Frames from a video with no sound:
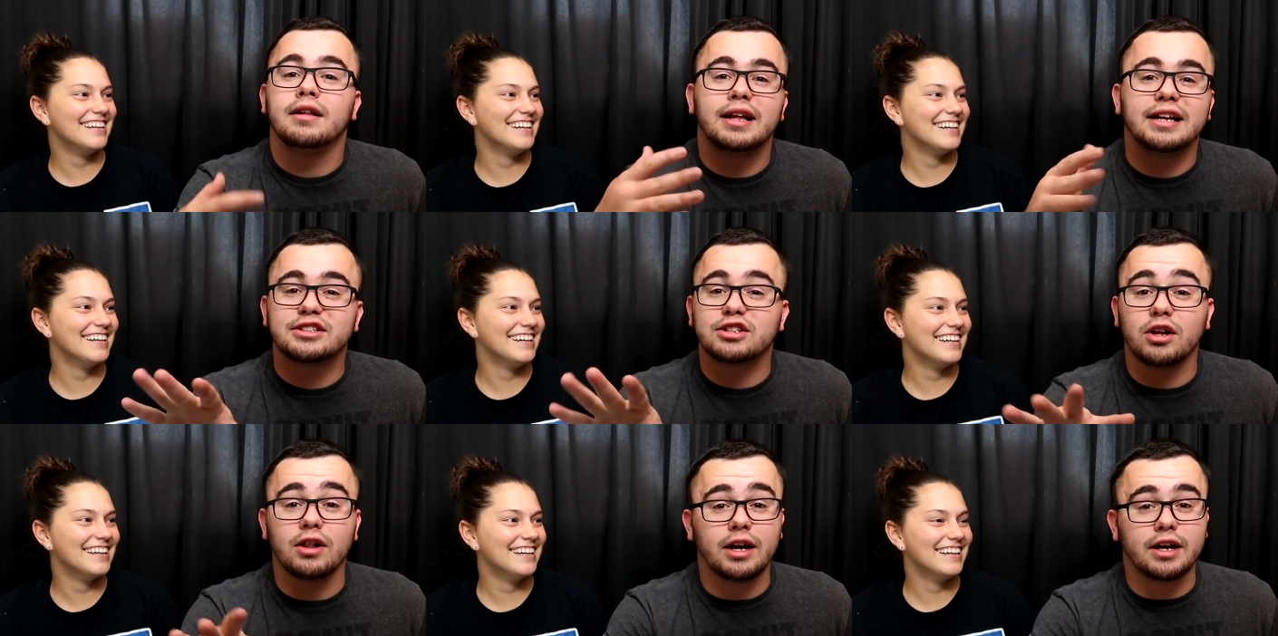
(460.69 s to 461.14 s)

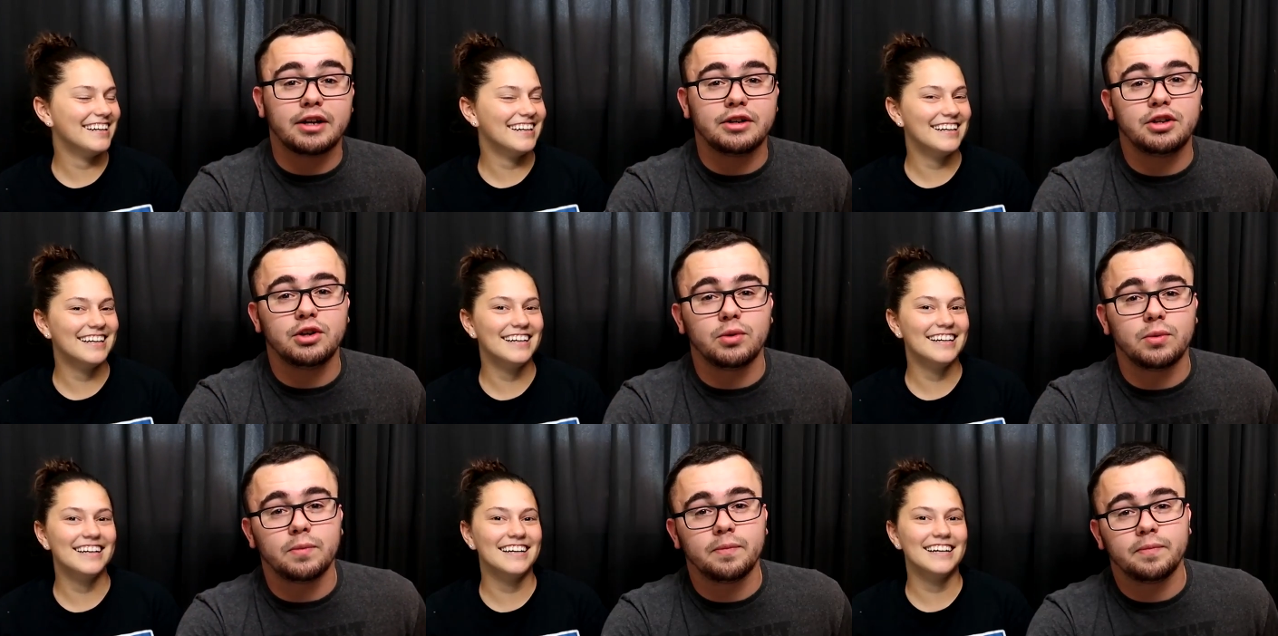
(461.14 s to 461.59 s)
Speaker 1: that's all I could
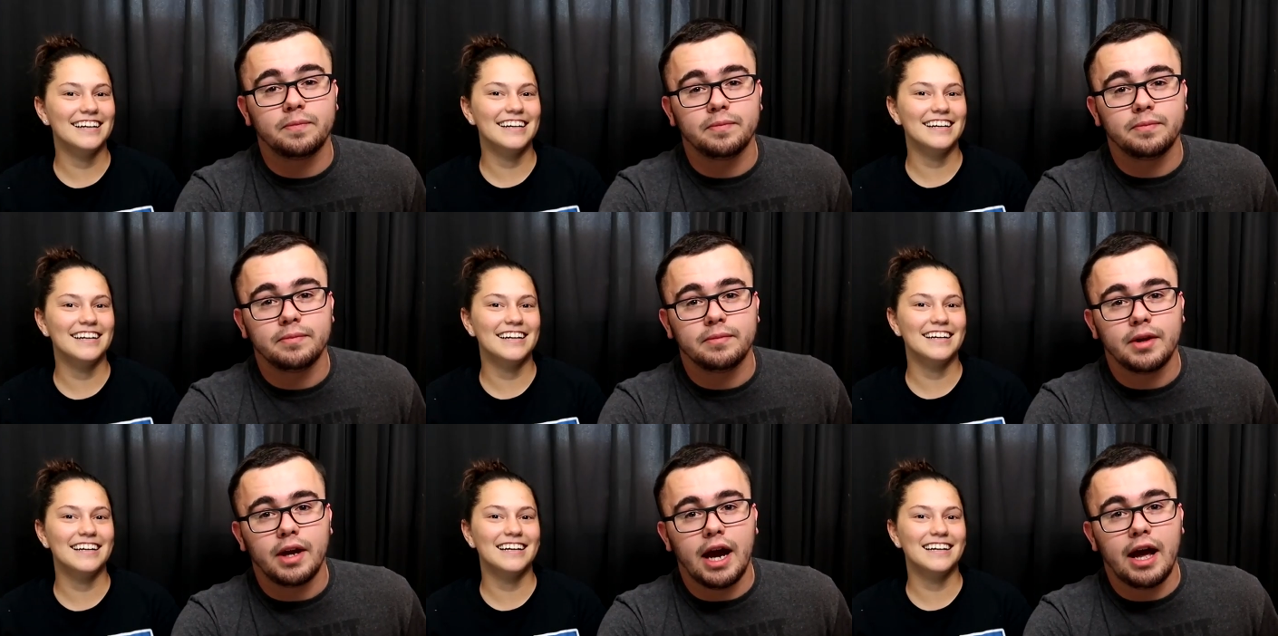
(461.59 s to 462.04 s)
do.
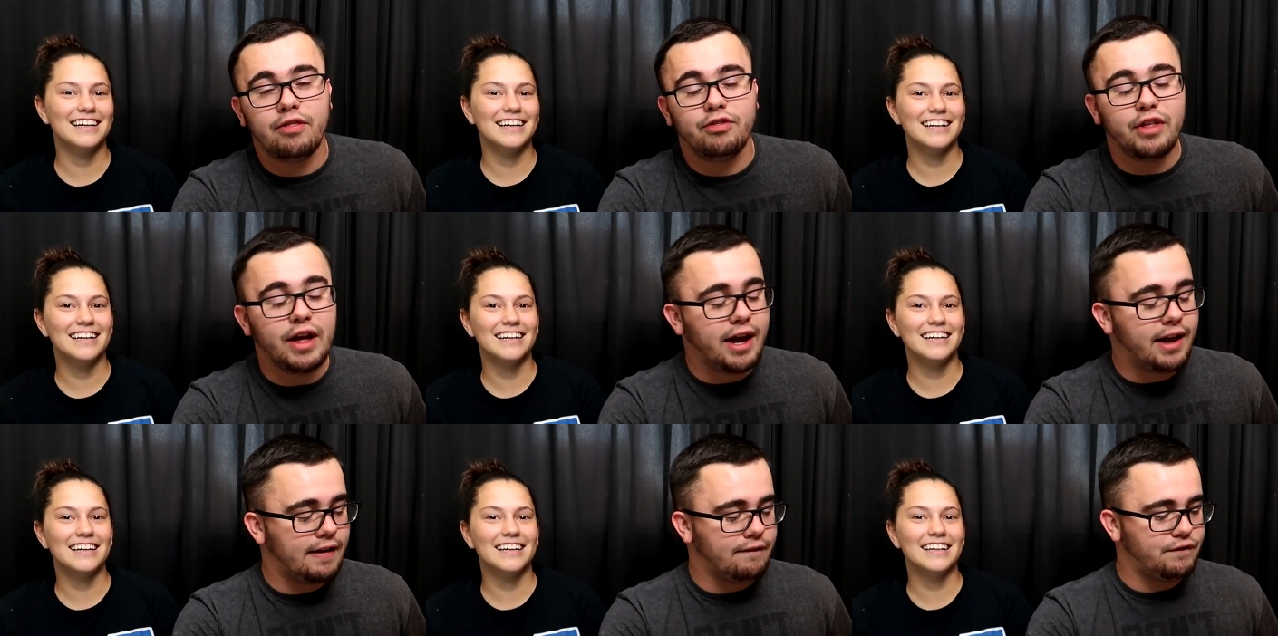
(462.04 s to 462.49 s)
And
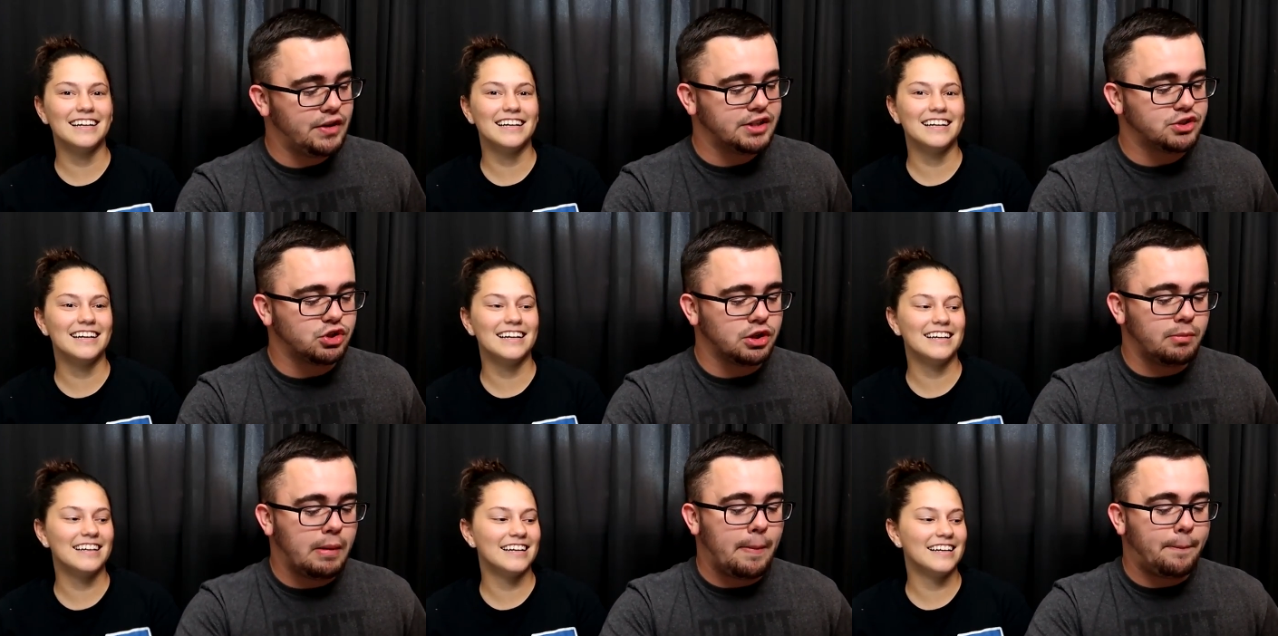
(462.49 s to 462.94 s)
then
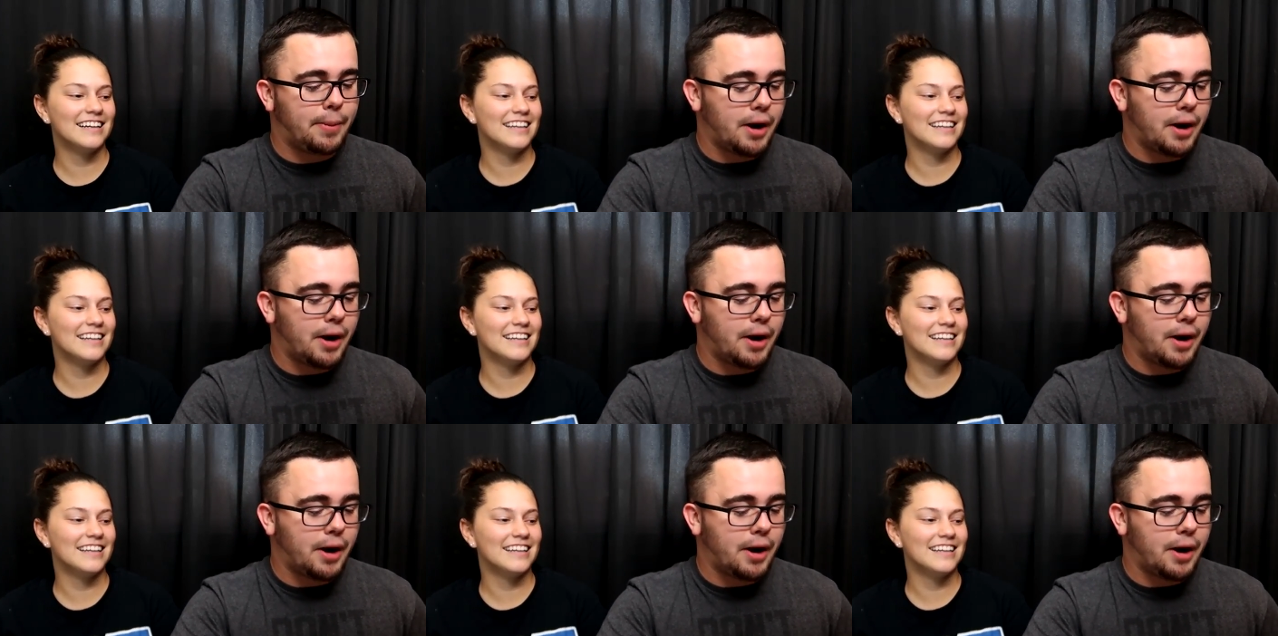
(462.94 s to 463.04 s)
eventually my